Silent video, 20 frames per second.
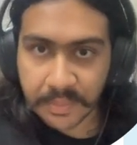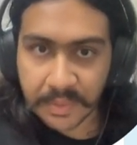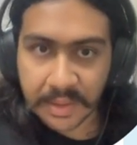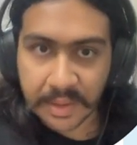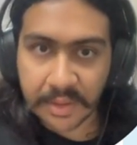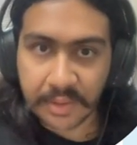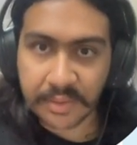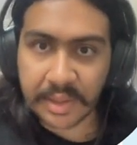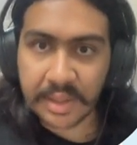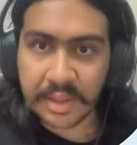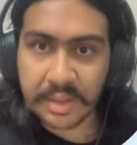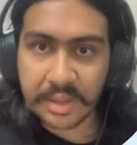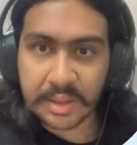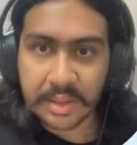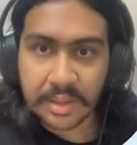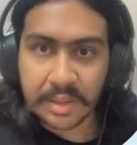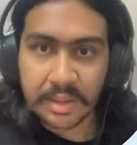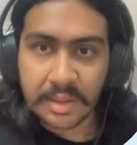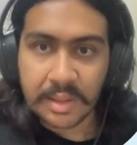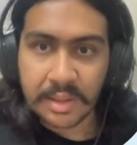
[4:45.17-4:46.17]
Okay,
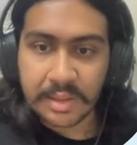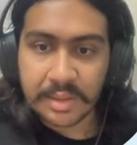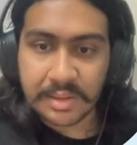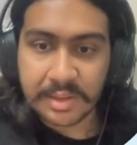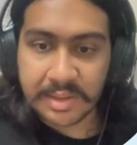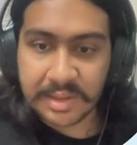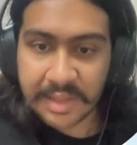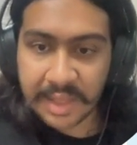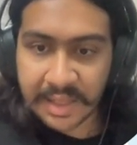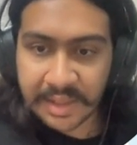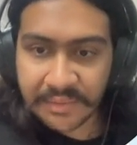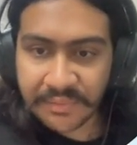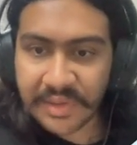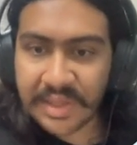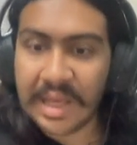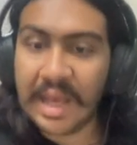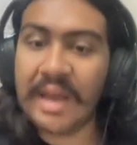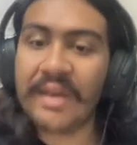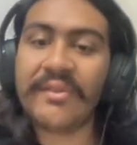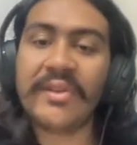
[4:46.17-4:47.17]
then we
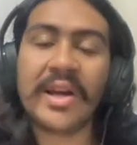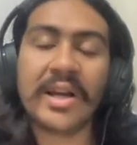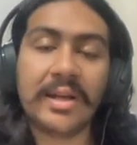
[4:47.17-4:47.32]
have our